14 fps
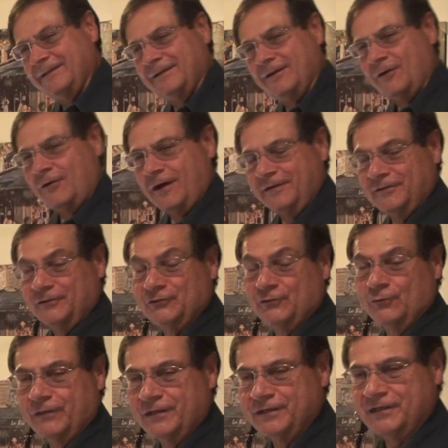the
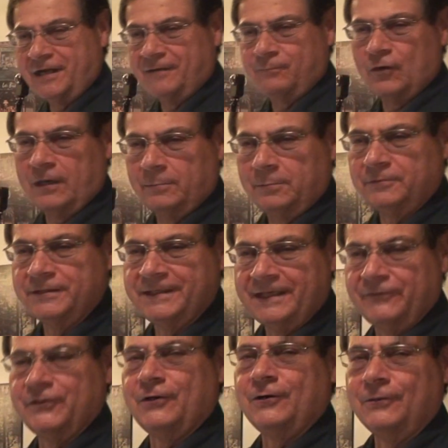truth is I'll probably
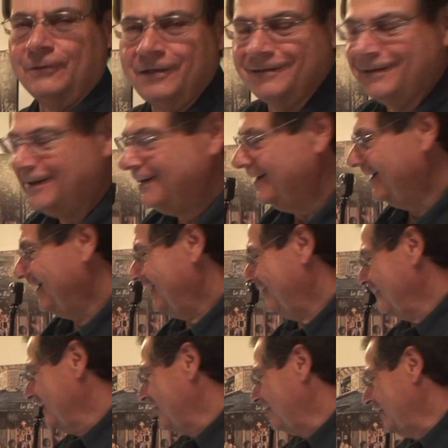never know
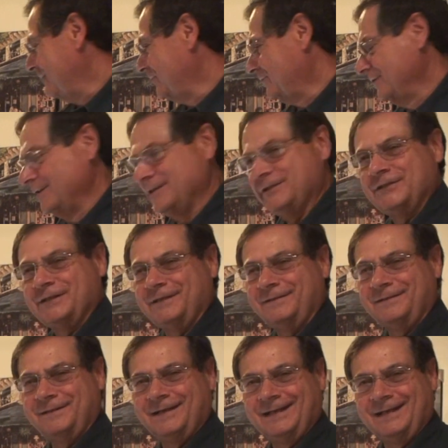if I build this,
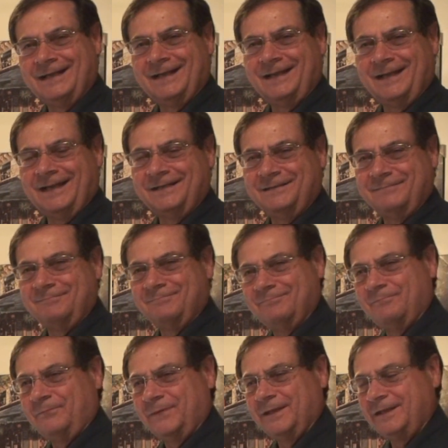and
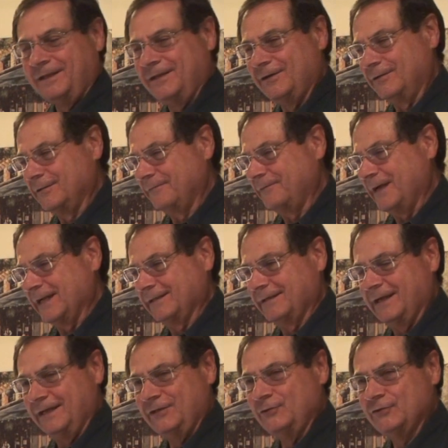you know, the fact that
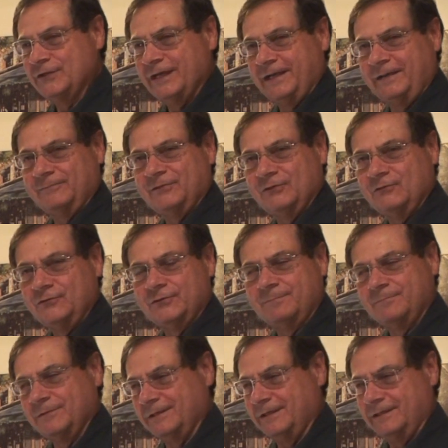I use that
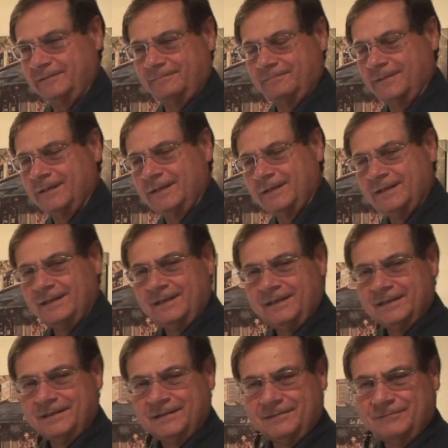M2
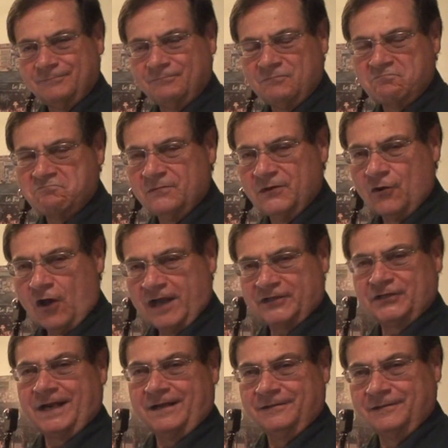knocks
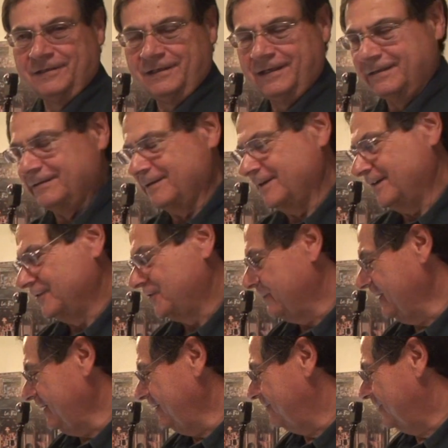down the
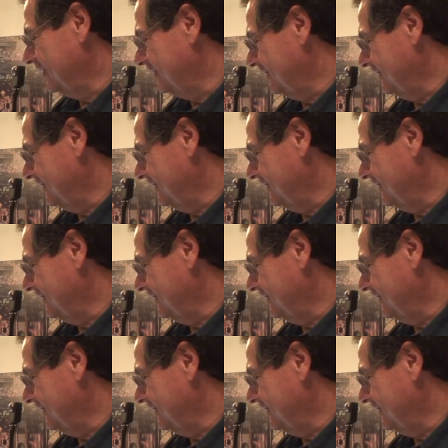speed, but